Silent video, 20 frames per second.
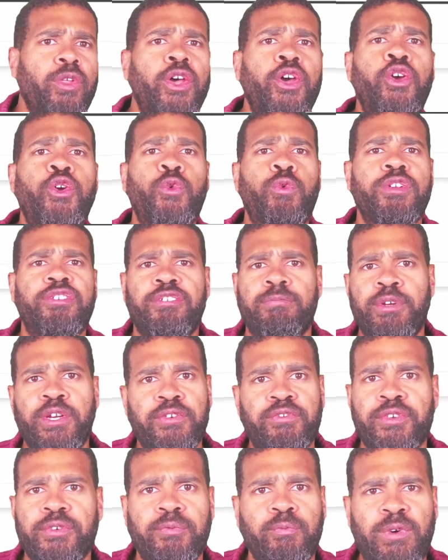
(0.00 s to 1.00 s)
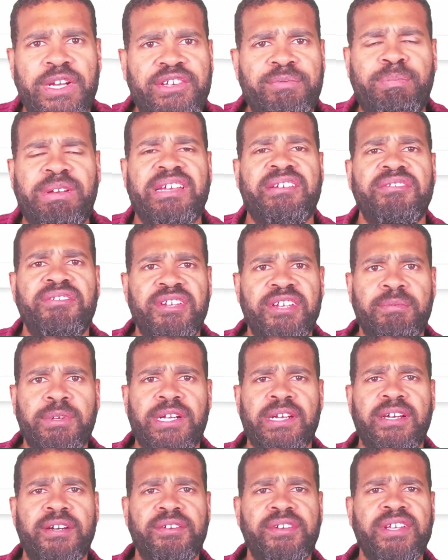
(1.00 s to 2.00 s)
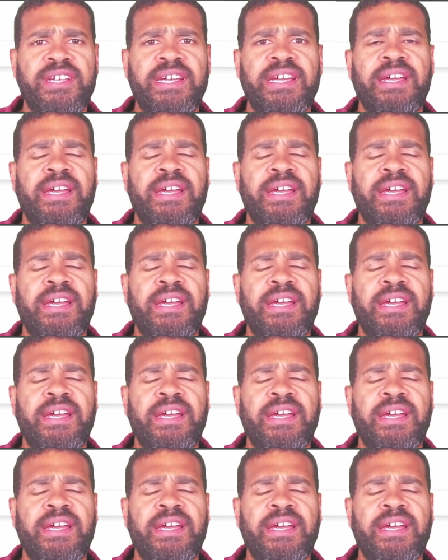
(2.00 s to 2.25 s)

who was removed, which businesses were closed.